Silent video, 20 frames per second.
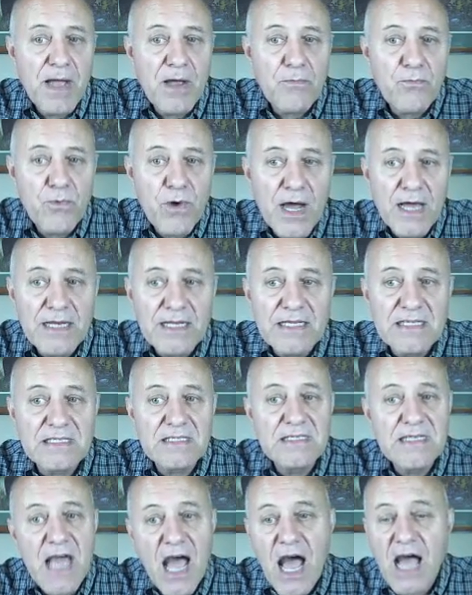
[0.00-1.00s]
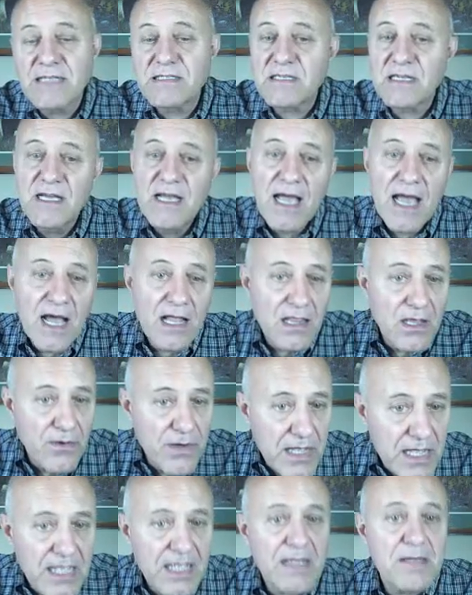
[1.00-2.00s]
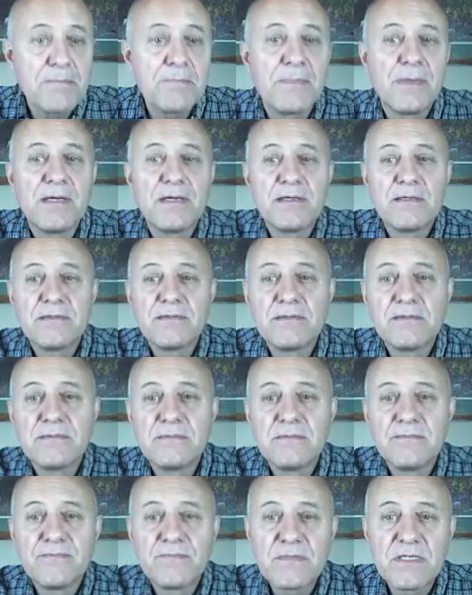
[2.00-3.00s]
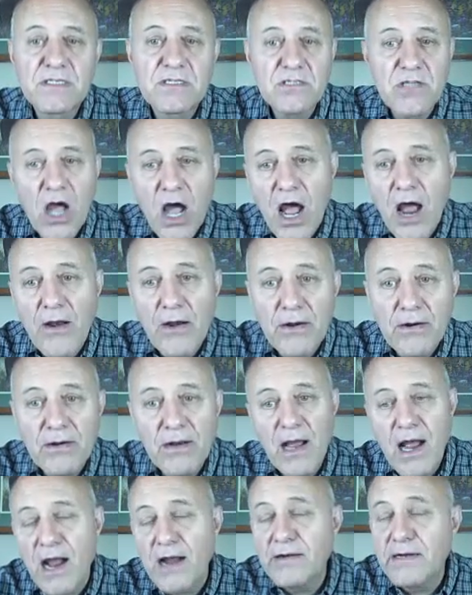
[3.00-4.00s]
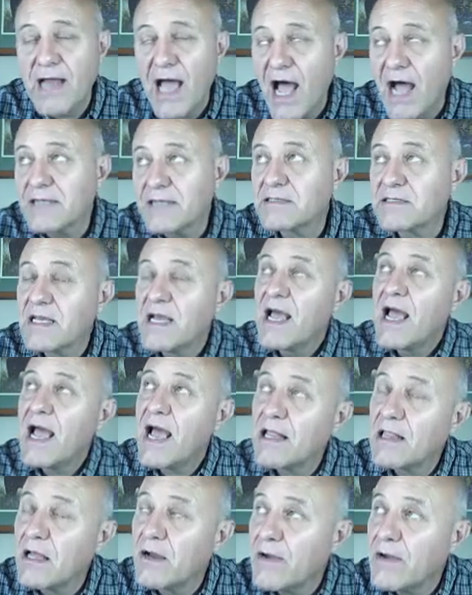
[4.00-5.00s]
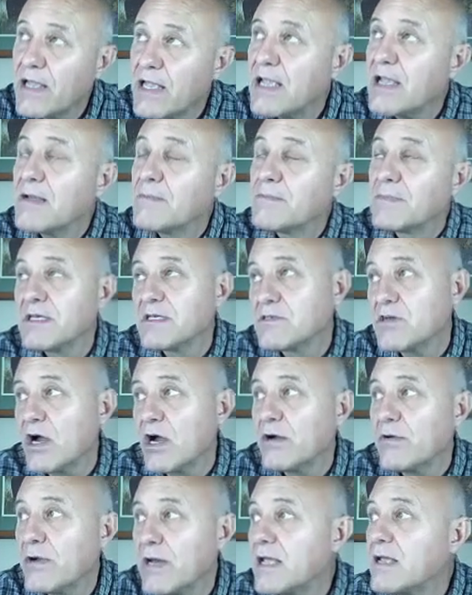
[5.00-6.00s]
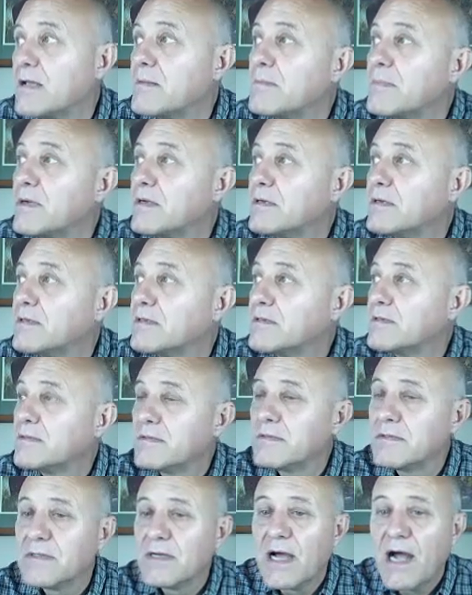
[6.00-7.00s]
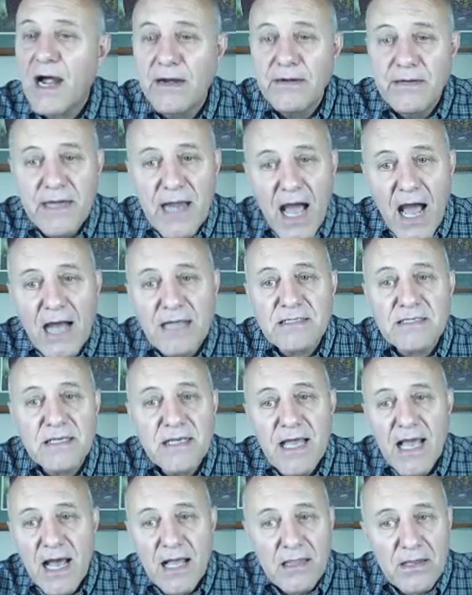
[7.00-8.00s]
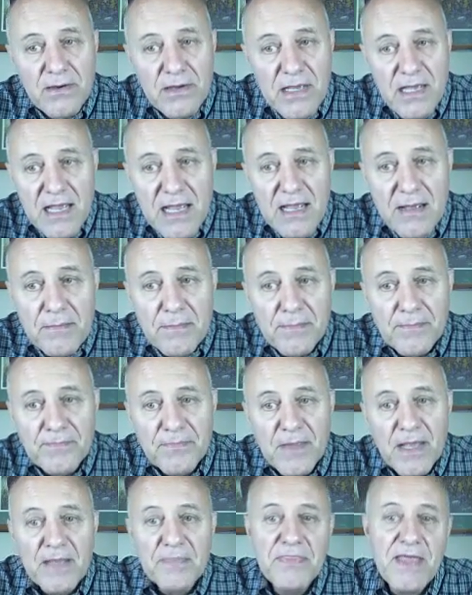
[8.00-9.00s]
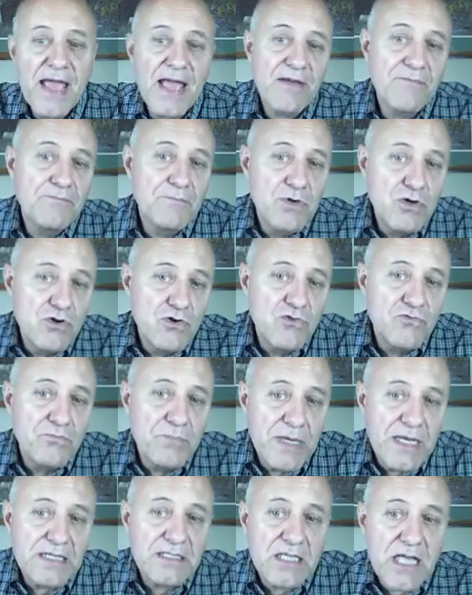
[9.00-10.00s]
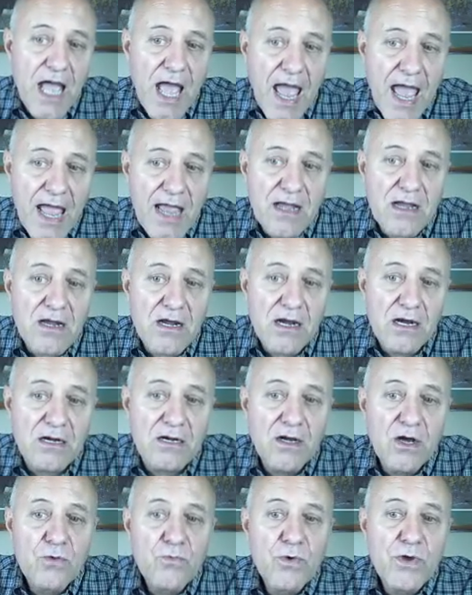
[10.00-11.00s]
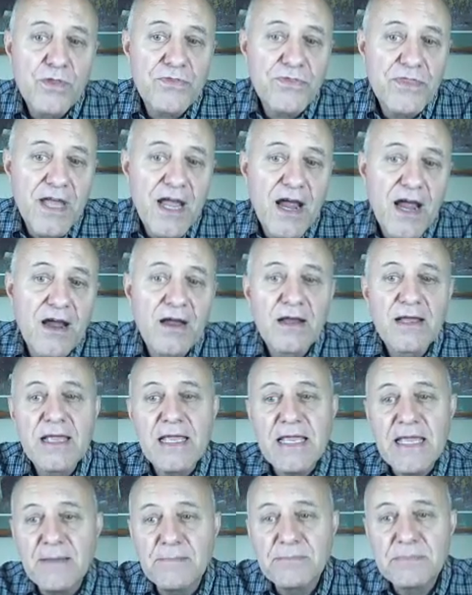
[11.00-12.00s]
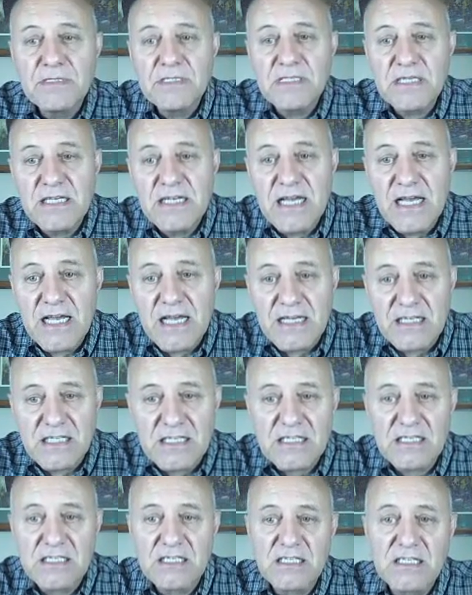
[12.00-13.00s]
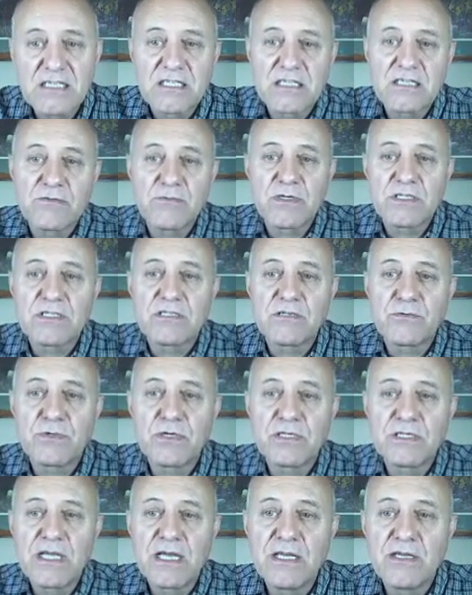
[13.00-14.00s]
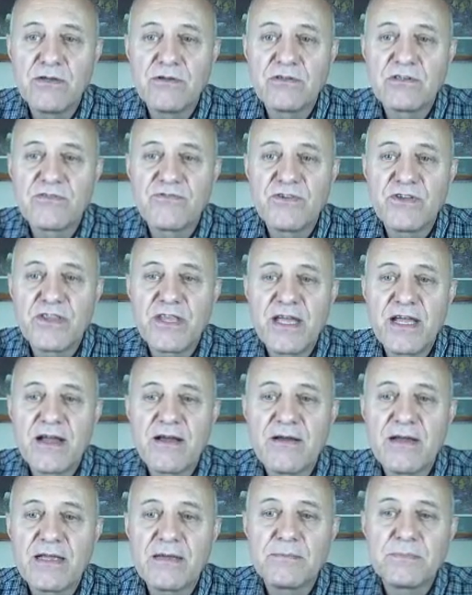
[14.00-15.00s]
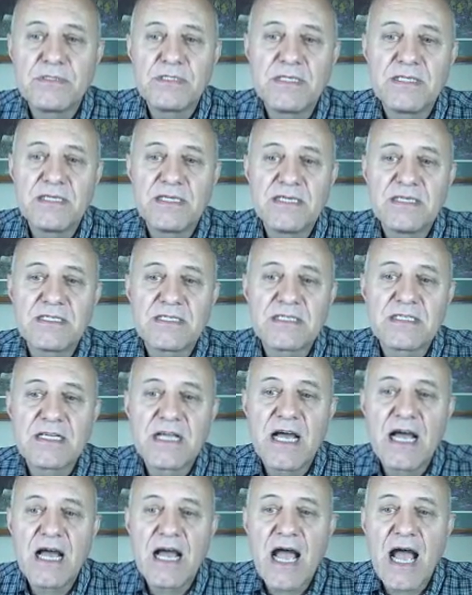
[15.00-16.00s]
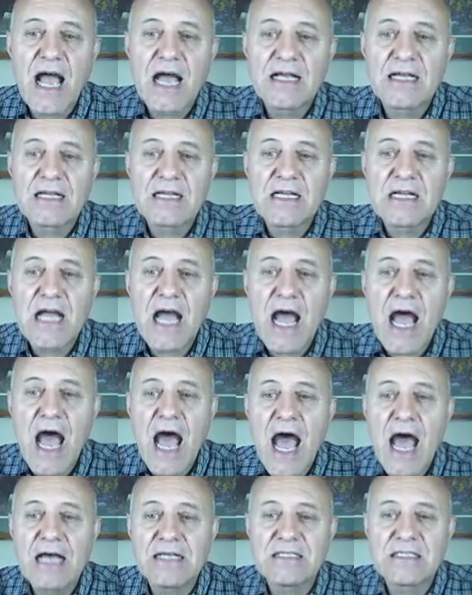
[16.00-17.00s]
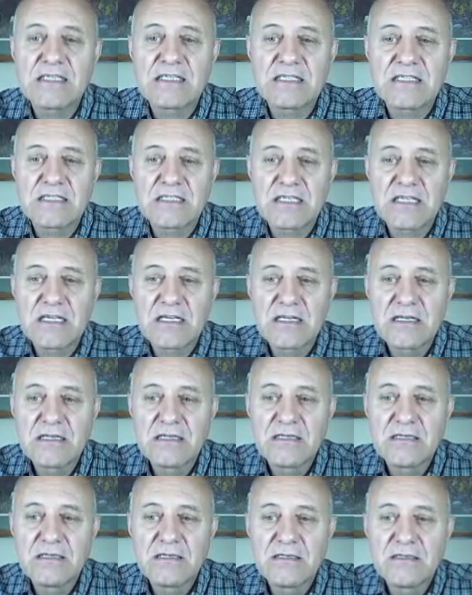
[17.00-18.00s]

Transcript: By what is not Elohim? The Zor are not Elohim. The Zorim are not Elohim. They have moved me to anger with their emptiness. What's the word they use for their emptiness? Ka'as.